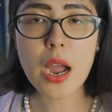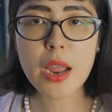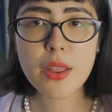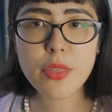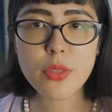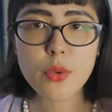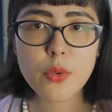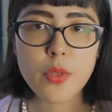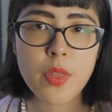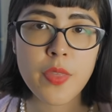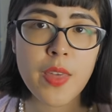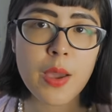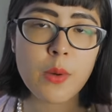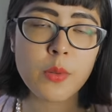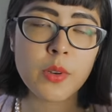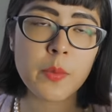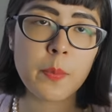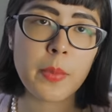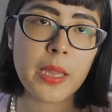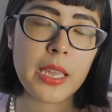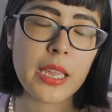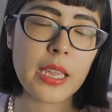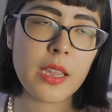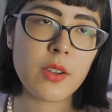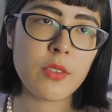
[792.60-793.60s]
I thought that that
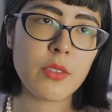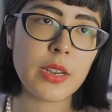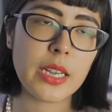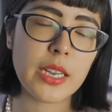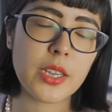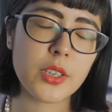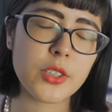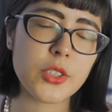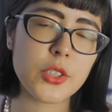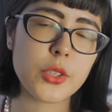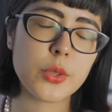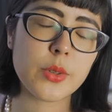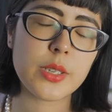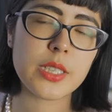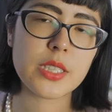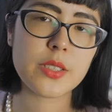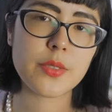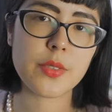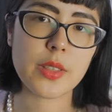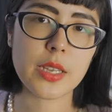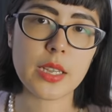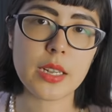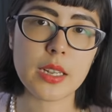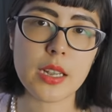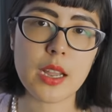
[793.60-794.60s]
would be a really good
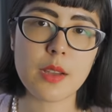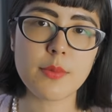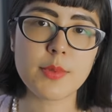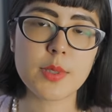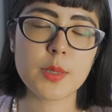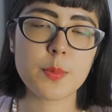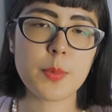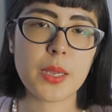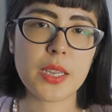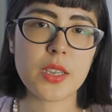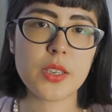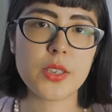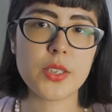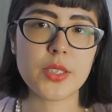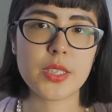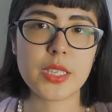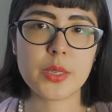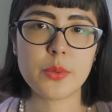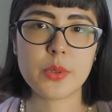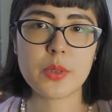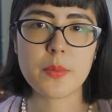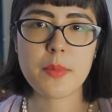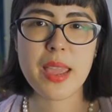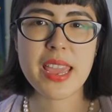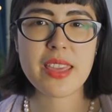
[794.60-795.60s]
choice for the gloves because
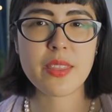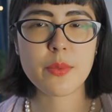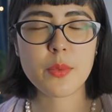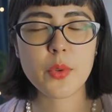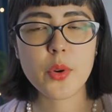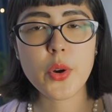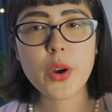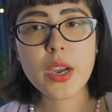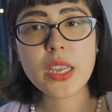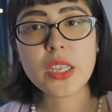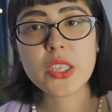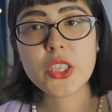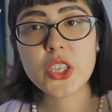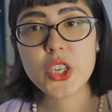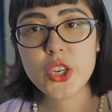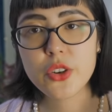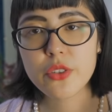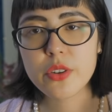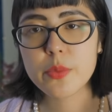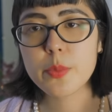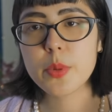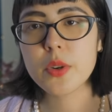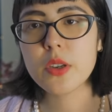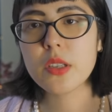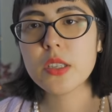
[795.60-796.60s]
it would make them quite
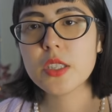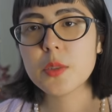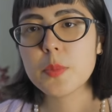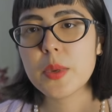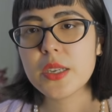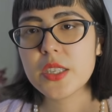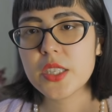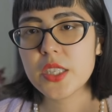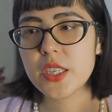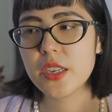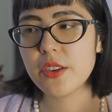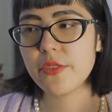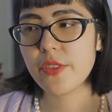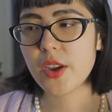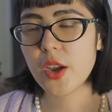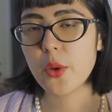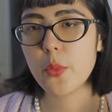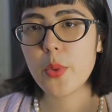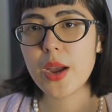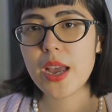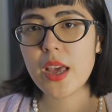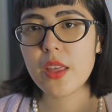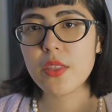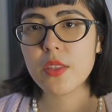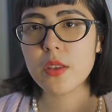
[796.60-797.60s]
durable, especially if
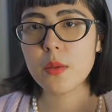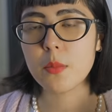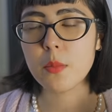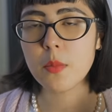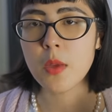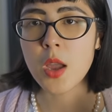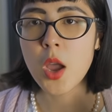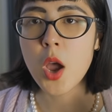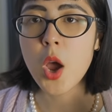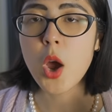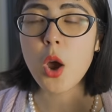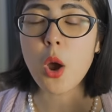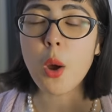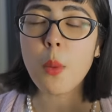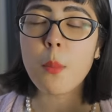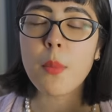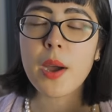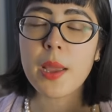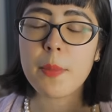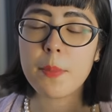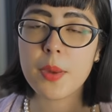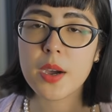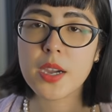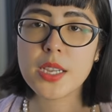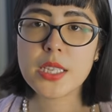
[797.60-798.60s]
I wear them on
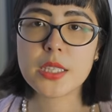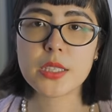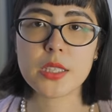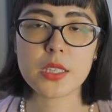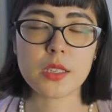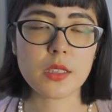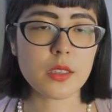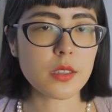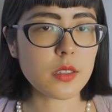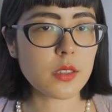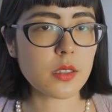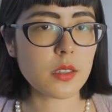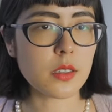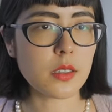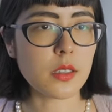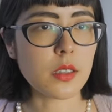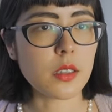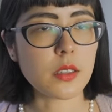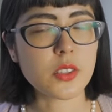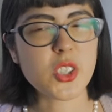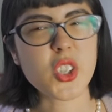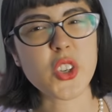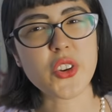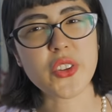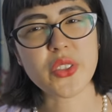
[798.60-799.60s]
my
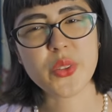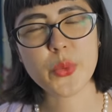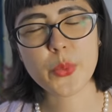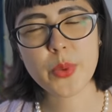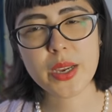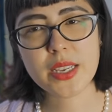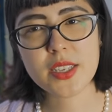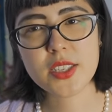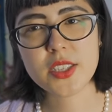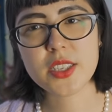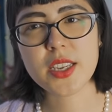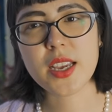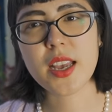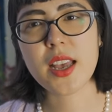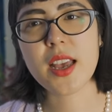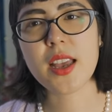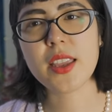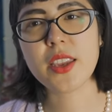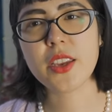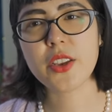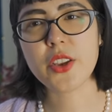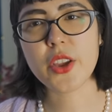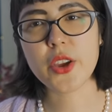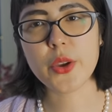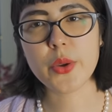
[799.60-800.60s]
bicycle during the
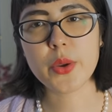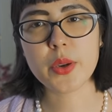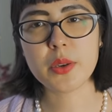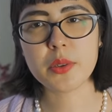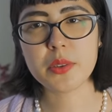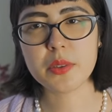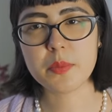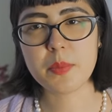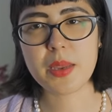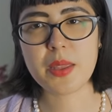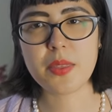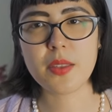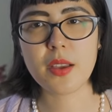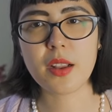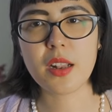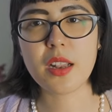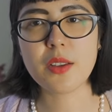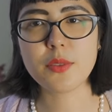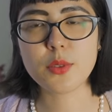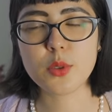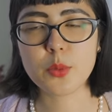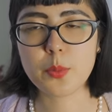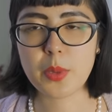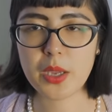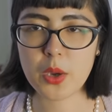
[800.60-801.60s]
winter, you know, it would mean the
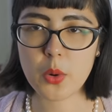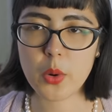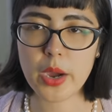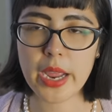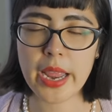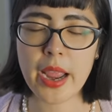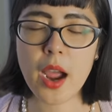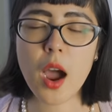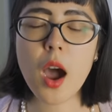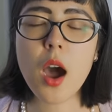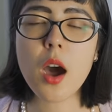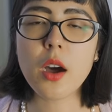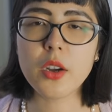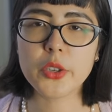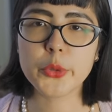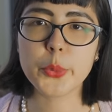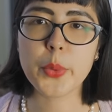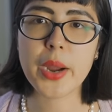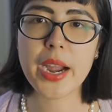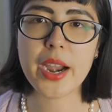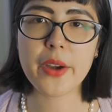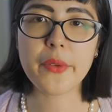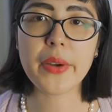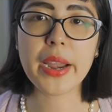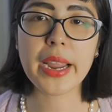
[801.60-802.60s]
gloves would be quite
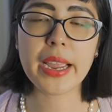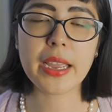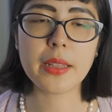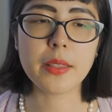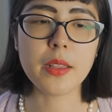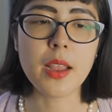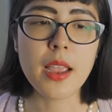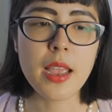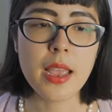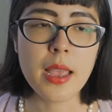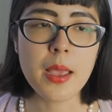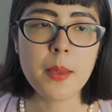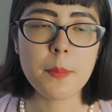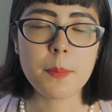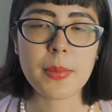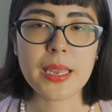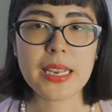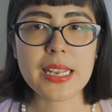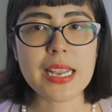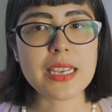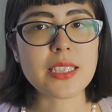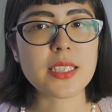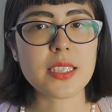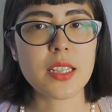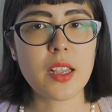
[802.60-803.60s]
hard wearing and
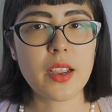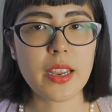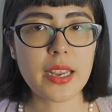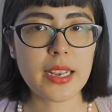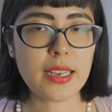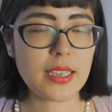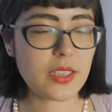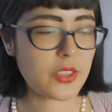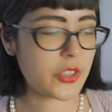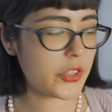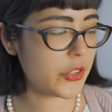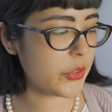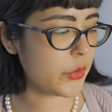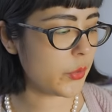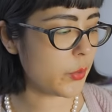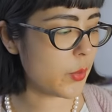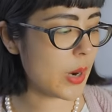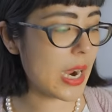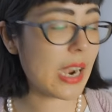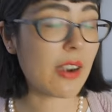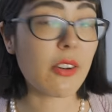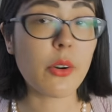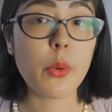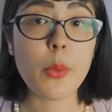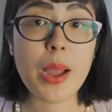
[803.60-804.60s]
be less likely to
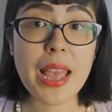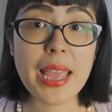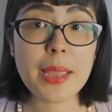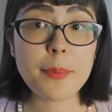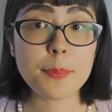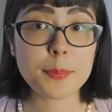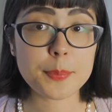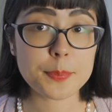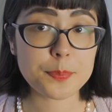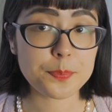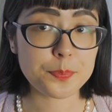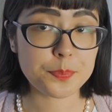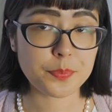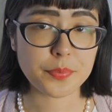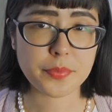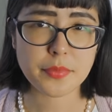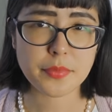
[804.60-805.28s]
wear away.